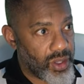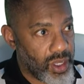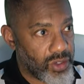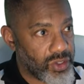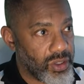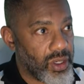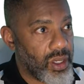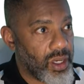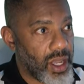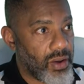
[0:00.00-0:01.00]
enter.
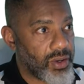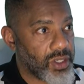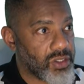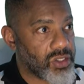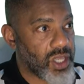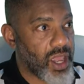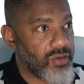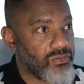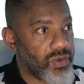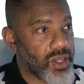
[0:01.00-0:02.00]
Now I'll get the
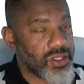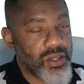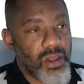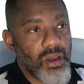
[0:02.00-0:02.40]
sad face.